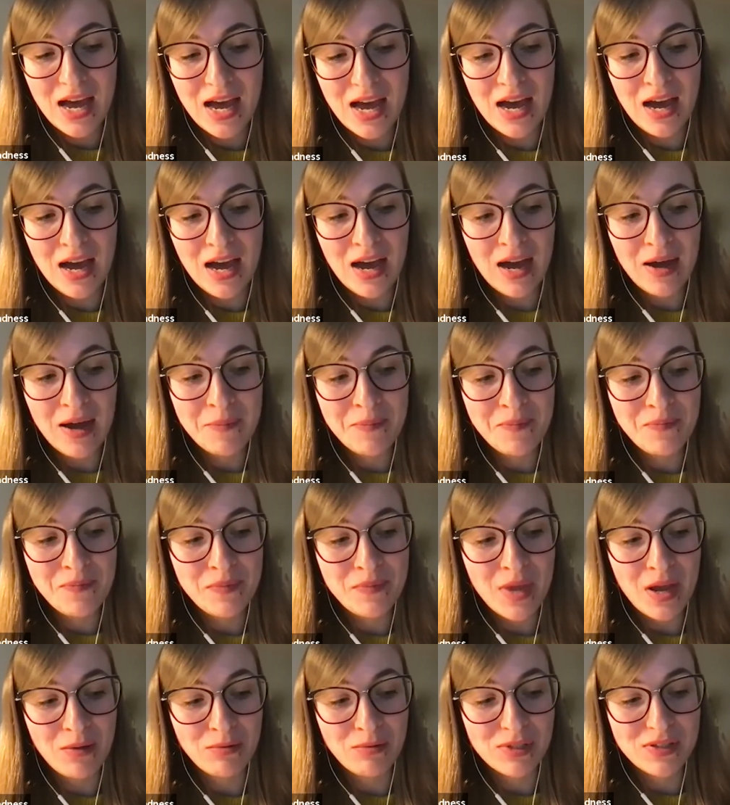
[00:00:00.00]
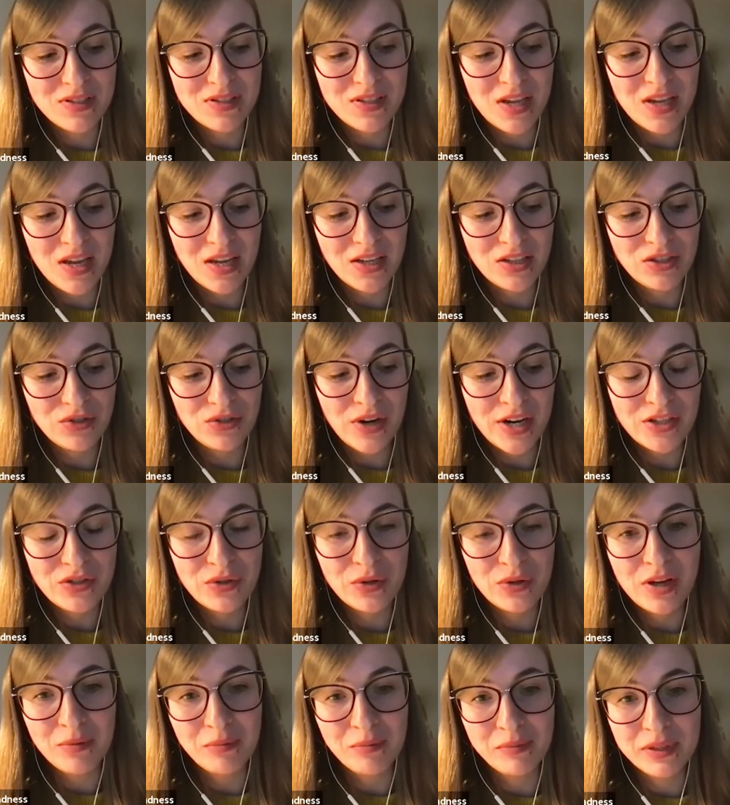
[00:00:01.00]
I would say try to
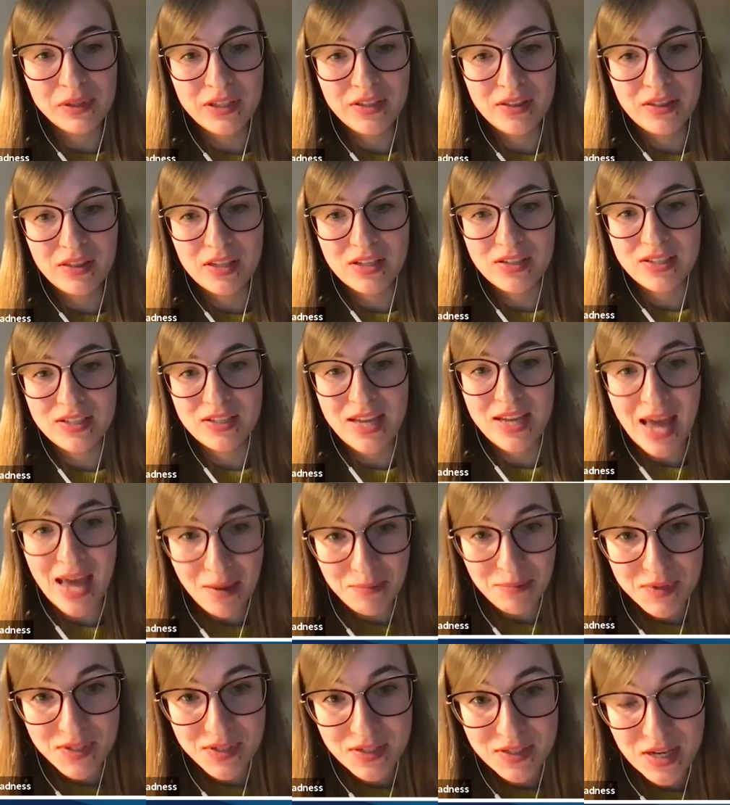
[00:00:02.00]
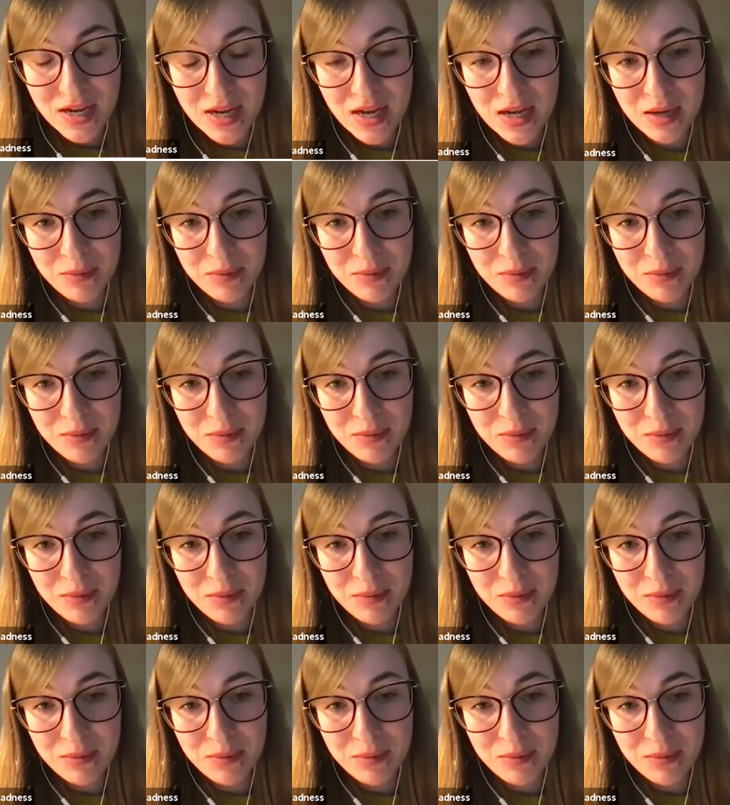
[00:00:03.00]
complete these gaps